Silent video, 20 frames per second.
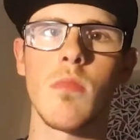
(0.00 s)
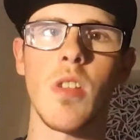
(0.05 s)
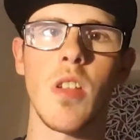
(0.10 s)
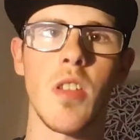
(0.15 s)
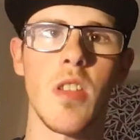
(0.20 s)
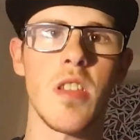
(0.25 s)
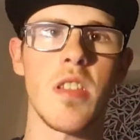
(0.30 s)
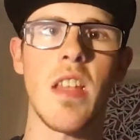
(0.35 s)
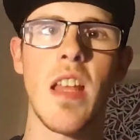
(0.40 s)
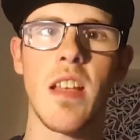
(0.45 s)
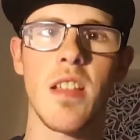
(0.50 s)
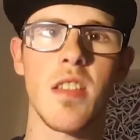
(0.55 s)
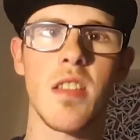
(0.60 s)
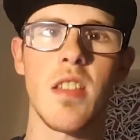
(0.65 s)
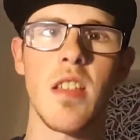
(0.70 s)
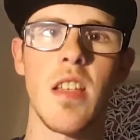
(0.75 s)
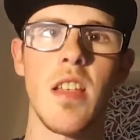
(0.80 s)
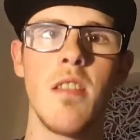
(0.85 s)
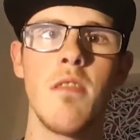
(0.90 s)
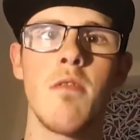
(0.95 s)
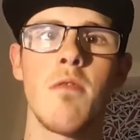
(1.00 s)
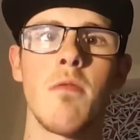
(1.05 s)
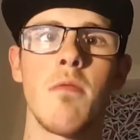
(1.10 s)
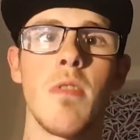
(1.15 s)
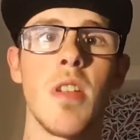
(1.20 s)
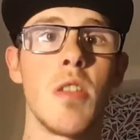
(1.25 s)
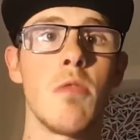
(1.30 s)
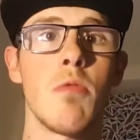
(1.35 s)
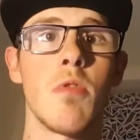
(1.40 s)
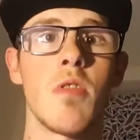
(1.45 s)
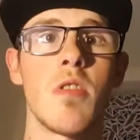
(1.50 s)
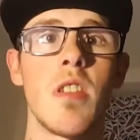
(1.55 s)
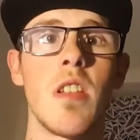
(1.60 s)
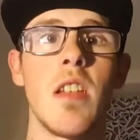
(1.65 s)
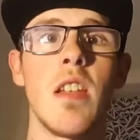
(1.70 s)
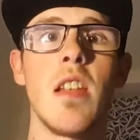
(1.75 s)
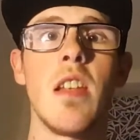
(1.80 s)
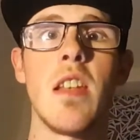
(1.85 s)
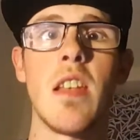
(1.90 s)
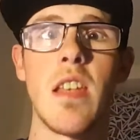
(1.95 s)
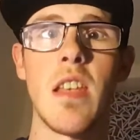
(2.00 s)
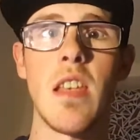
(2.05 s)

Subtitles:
On this next scene, which we'll see